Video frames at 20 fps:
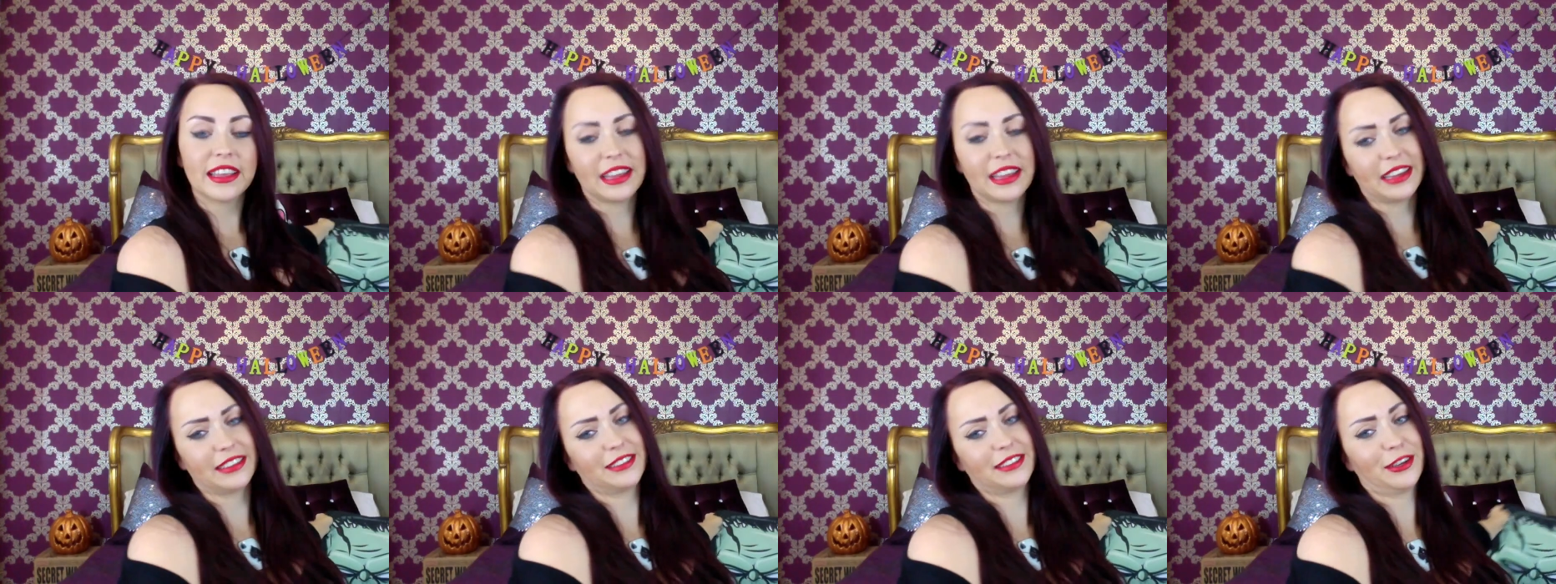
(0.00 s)

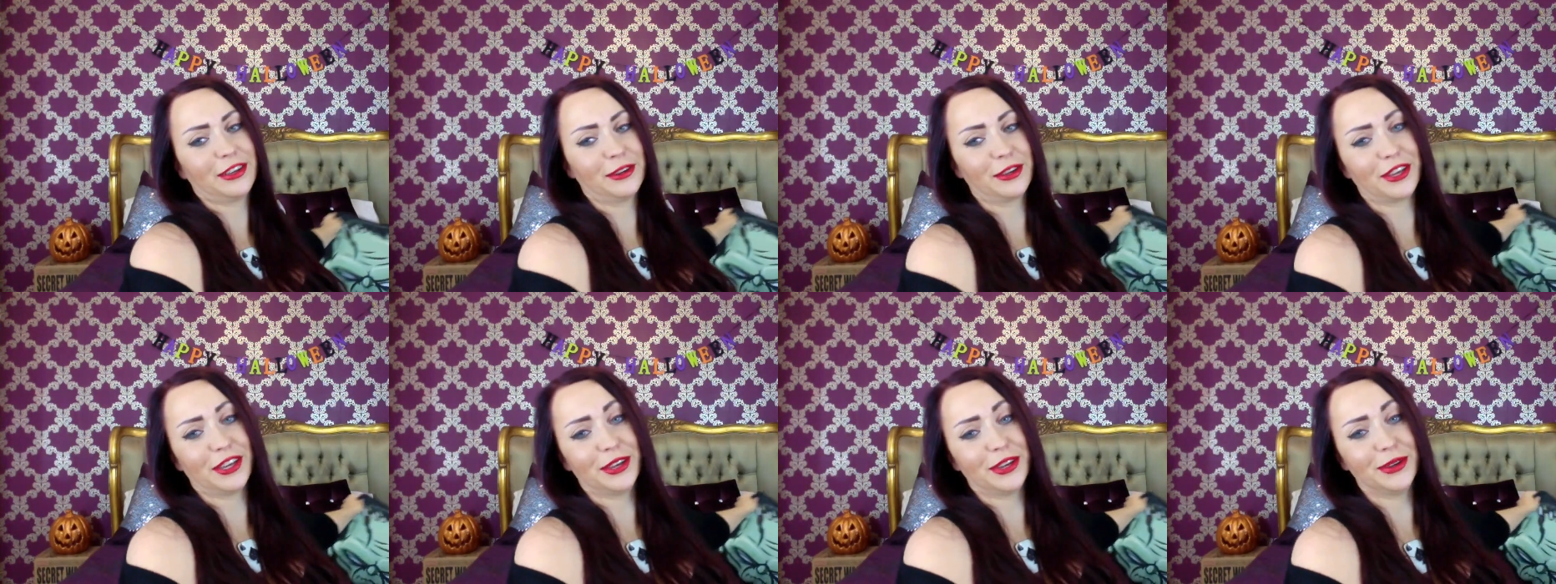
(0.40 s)
That is
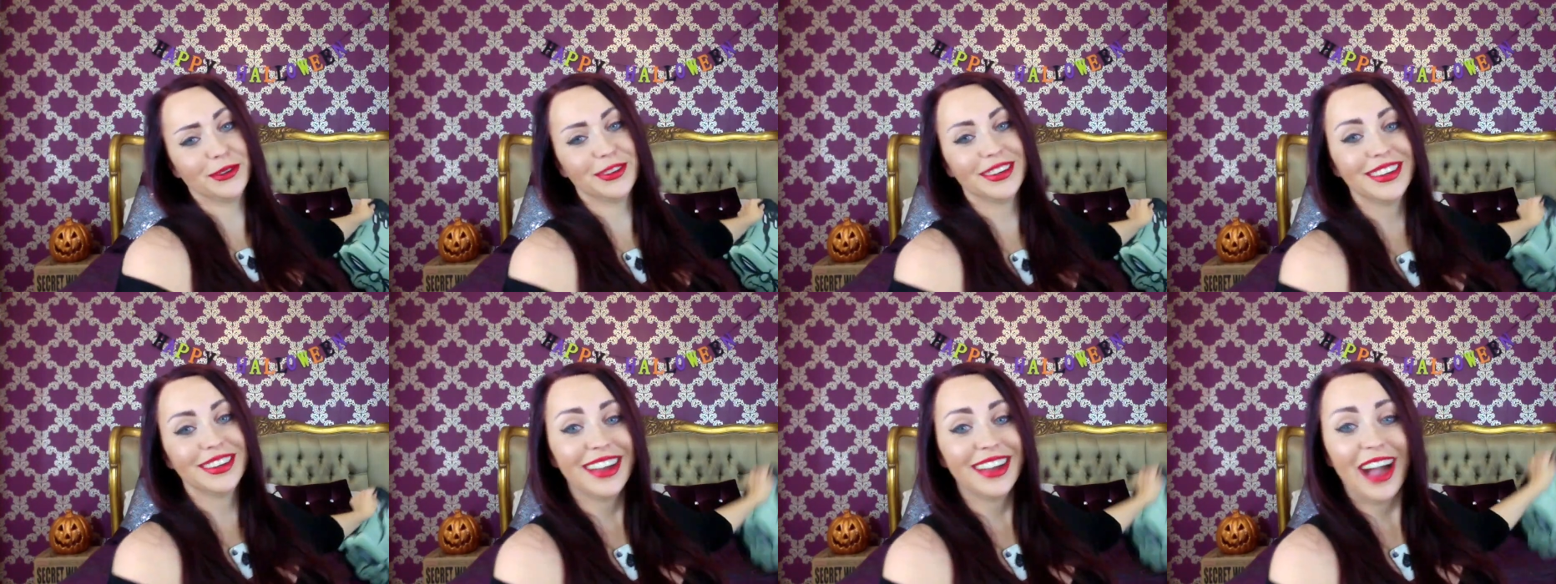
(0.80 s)
so
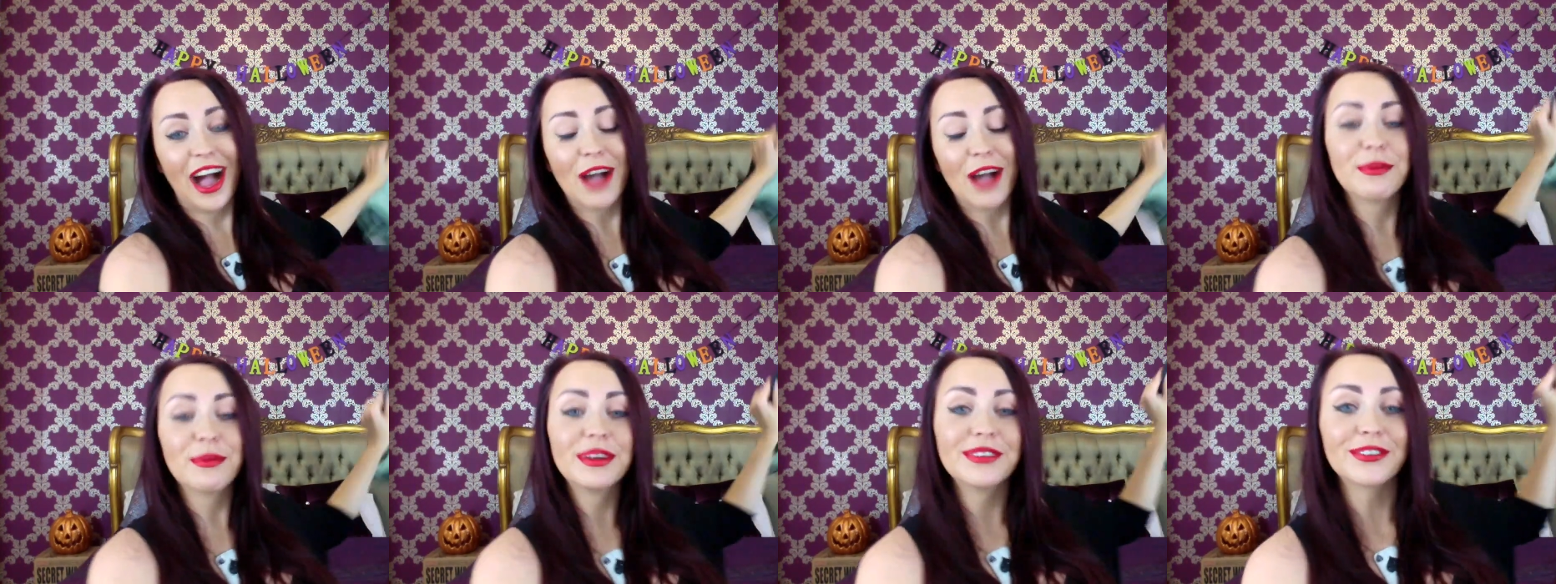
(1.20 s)
cute.
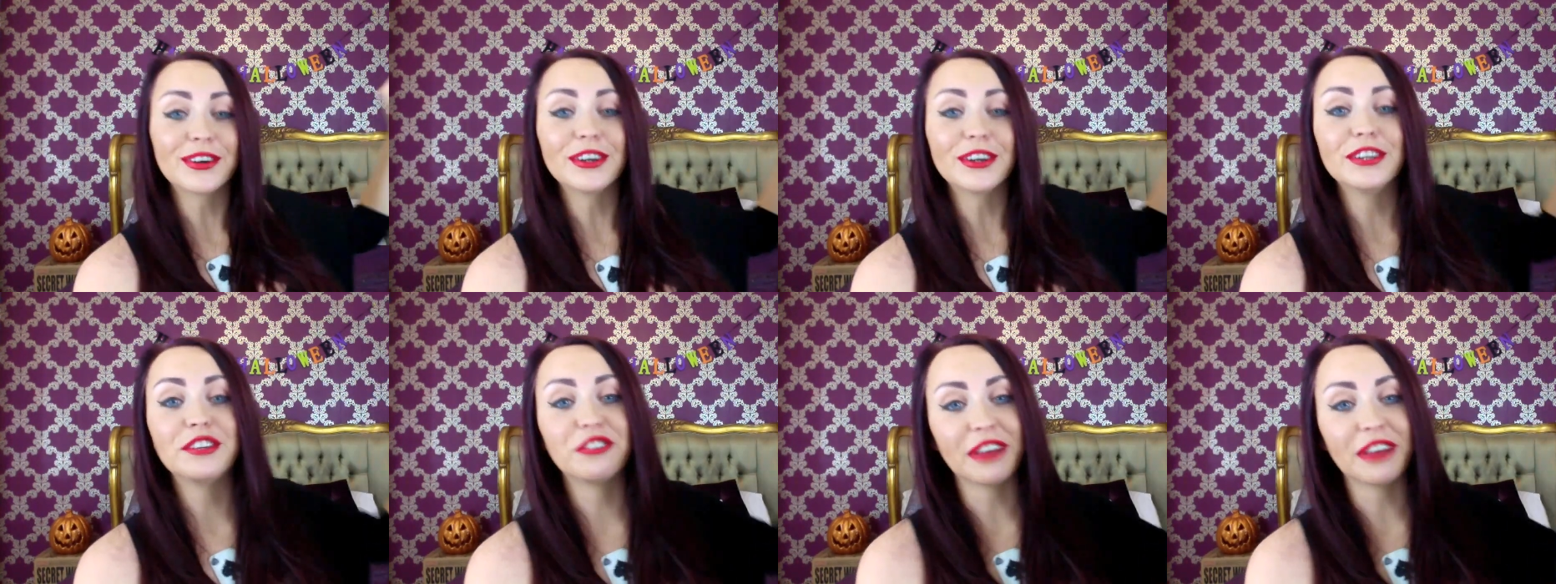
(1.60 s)
I would have got